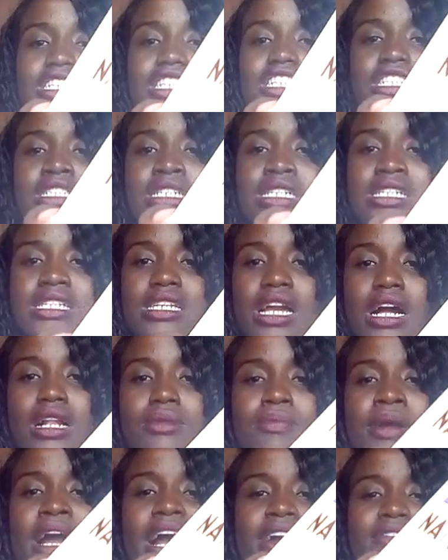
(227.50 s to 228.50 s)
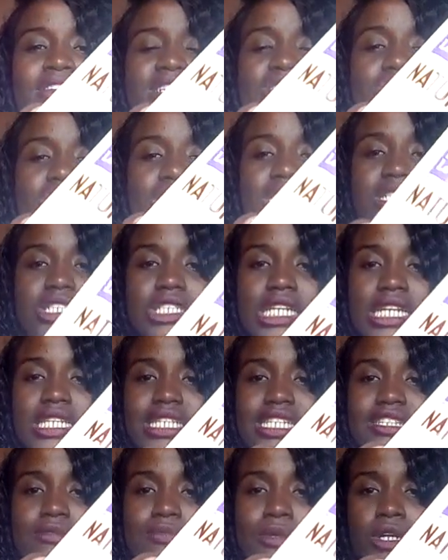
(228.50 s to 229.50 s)
an itchy scalp. I haven't really
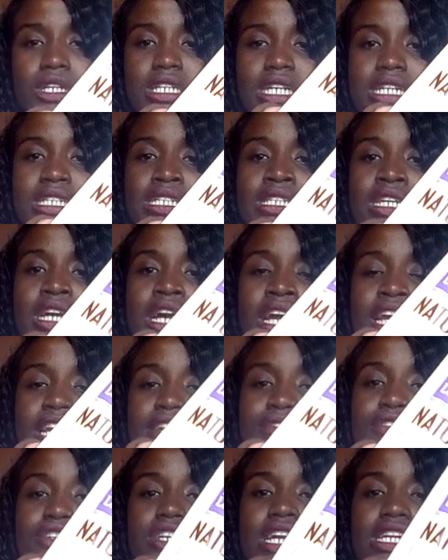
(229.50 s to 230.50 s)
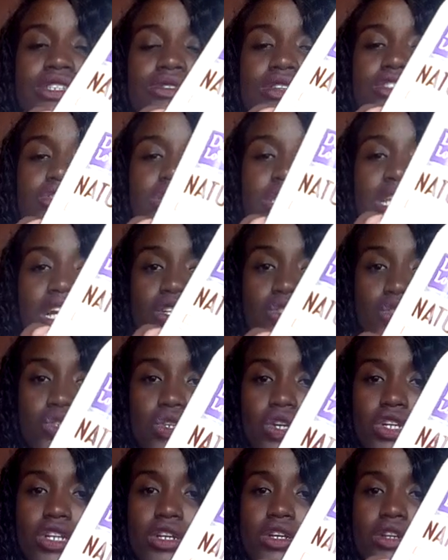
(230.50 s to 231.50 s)
tried this product. If you guys want to see a
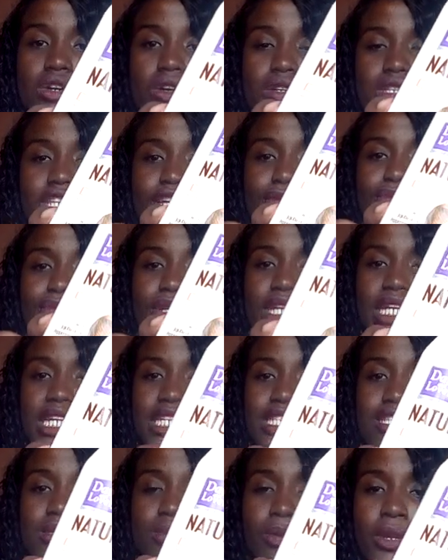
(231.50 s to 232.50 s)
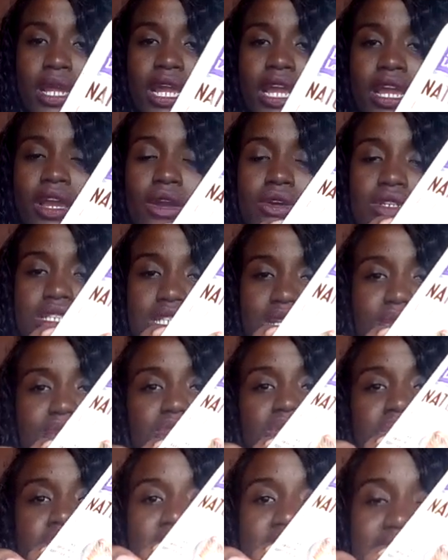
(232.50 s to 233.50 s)
tutorial on the braid spray on
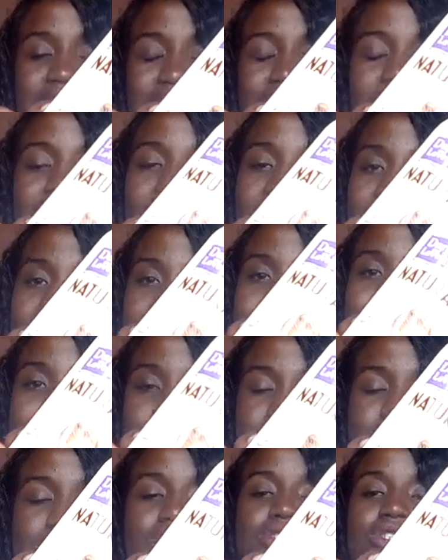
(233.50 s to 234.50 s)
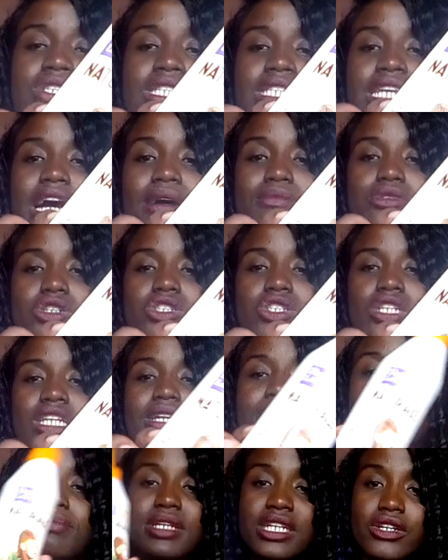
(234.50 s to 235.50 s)
somebody who actually has braids, because I'm not
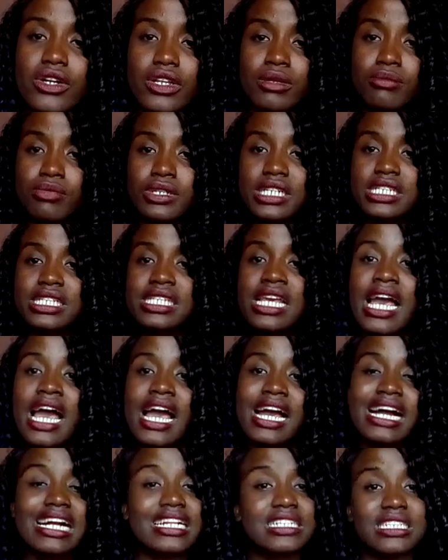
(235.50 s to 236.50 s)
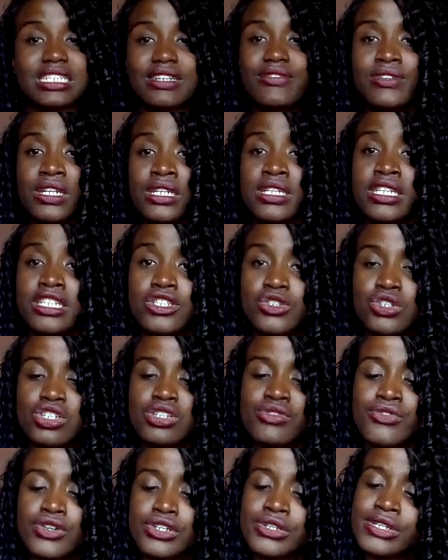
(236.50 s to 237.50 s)
really big on braids, I'll definitely do
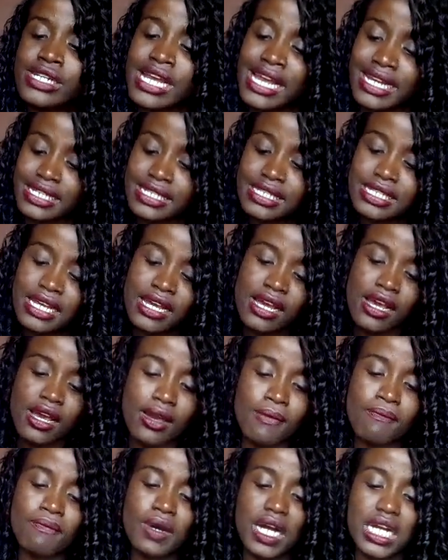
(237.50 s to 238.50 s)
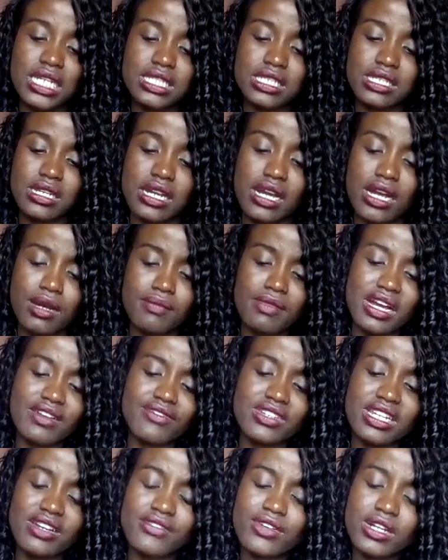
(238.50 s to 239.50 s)
it for you guys. But
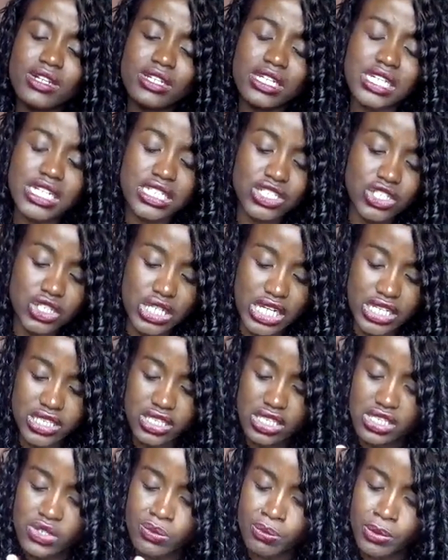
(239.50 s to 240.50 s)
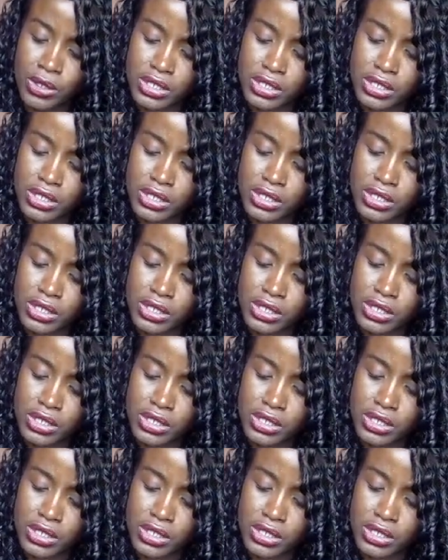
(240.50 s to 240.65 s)
I've never really tried these